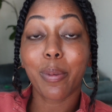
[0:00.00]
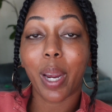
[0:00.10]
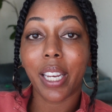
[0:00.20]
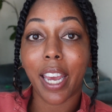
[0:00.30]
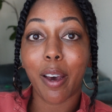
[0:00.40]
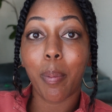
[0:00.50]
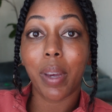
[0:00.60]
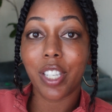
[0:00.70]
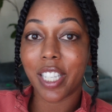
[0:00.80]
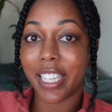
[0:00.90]
right now,
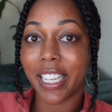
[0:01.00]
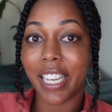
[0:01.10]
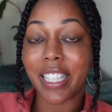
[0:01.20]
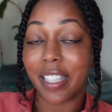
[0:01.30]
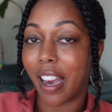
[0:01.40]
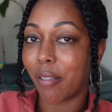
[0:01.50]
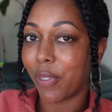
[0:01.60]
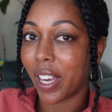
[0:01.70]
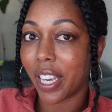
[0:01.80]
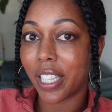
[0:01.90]
budgeting, it's not
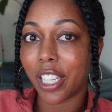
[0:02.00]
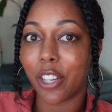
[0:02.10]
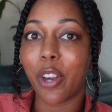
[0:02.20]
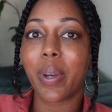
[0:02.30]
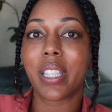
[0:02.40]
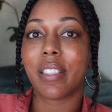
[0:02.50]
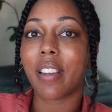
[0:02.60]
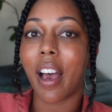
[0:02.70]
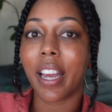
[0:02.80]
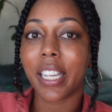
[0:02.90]
fun. You know, it's
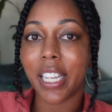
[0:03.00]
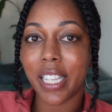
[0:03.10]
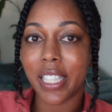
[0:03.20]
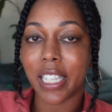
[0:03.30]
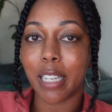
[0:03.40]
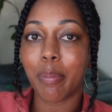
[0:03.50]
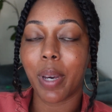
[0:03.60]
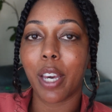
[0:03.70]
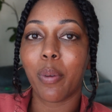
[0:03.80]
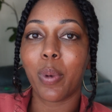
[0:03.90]
not easy,
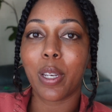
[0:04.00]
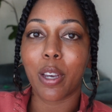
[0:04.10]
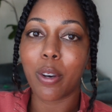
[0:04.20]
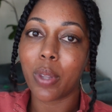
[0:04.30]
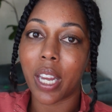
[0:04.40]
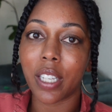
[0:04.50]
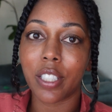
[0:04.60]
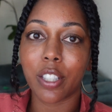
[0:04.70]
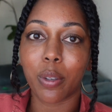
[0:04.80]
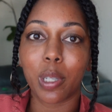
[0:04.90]
but we know that it's
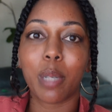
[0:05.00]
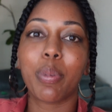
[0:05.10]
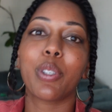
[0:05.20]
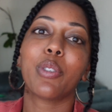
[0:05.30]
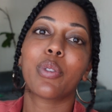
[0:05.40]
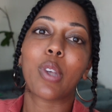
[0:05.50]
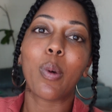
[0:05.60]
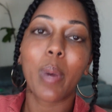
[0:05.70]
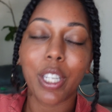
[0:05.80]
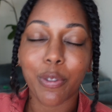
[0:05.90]
just going to produce
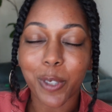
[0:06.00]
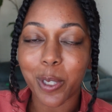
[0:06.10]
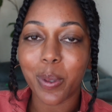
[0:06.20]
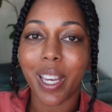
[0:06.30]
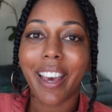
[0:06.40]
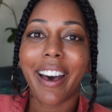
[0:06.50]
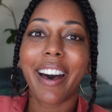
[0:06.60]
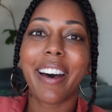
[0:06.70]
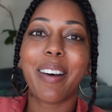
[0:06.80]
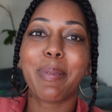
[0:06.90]
so much fruit
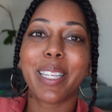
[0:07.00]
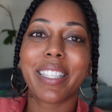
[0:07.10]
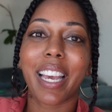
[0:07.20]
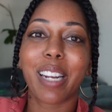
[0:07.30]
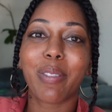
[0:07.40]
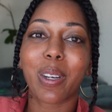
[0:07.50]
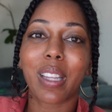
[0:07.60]
inside of our